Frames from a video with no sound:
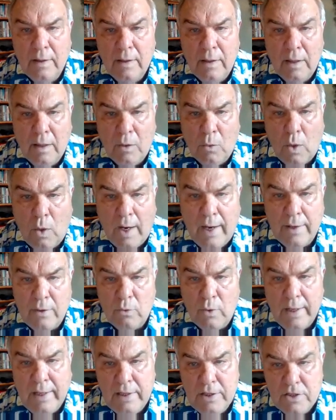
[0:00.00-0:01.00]
a wide
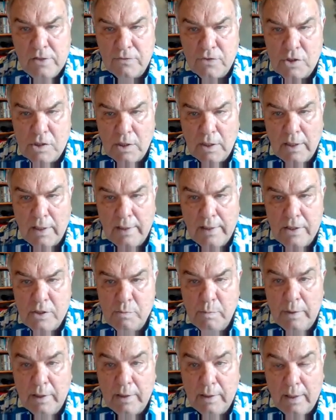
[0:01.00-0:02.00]
range of salinities,
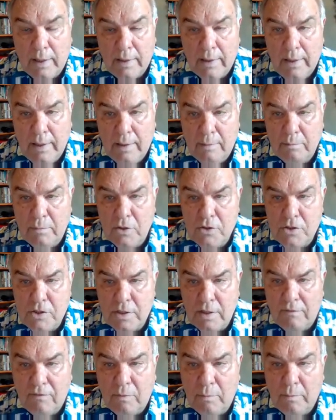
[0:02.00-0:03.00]
but again, most
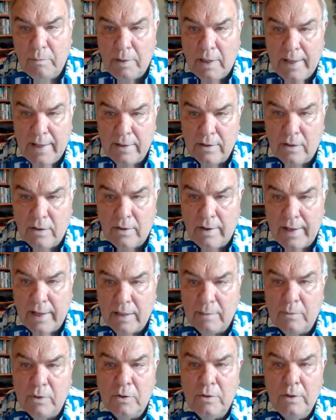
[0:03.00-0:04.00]
of them, plant or
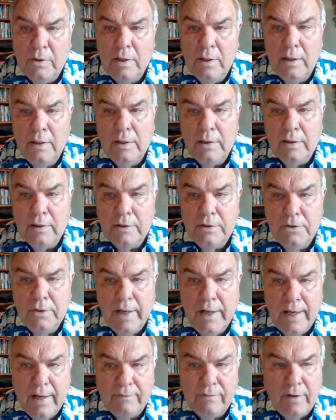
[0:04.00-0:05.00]
animal, do
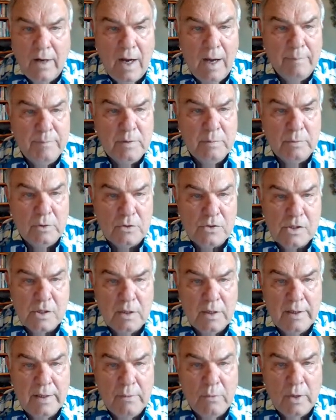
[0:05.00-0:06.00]
have optimal
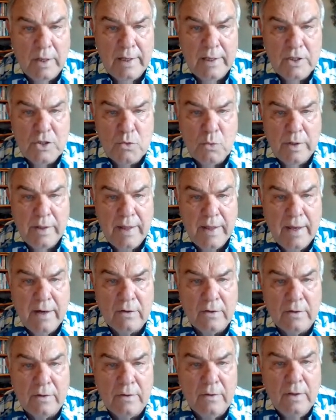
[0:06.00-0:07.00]
salinity range where they
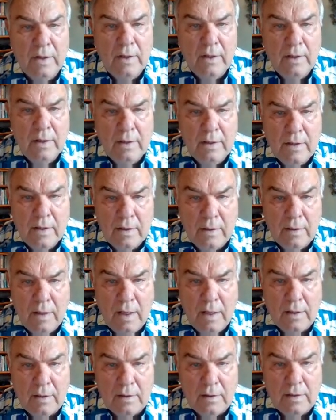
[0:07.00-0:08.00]
are
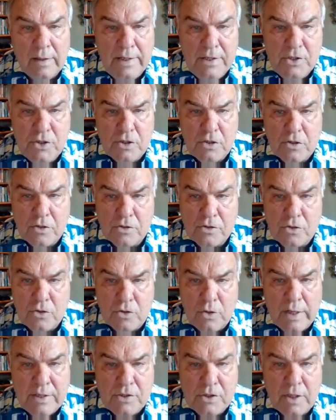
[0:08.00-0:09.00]
least
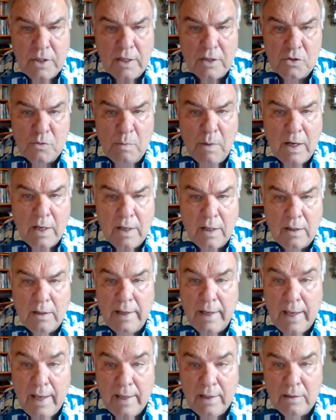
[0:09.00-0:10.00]
stressed
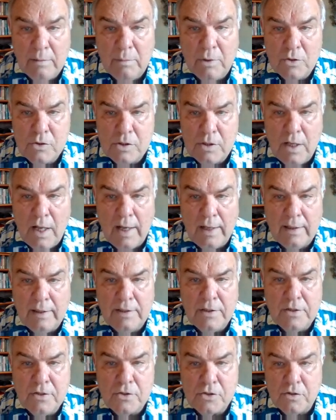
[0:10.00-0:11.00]
osmotically and most
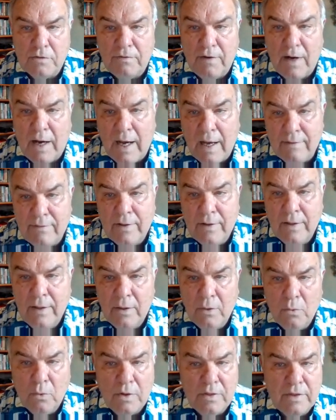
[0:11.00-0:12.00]
likely to survive
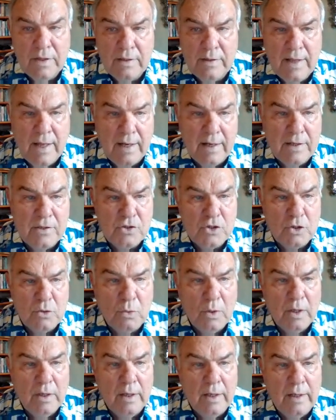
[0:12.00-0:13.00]
within that
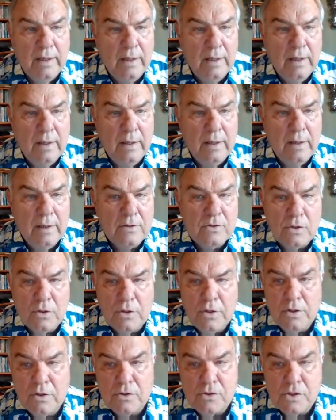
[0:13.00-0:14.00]
estuary. So
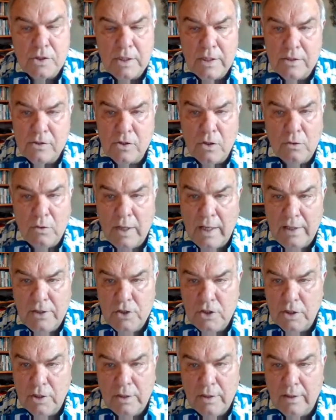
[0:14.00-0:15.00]
you'll see
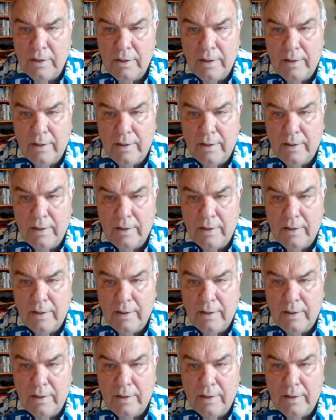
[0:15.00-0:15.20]
zonation,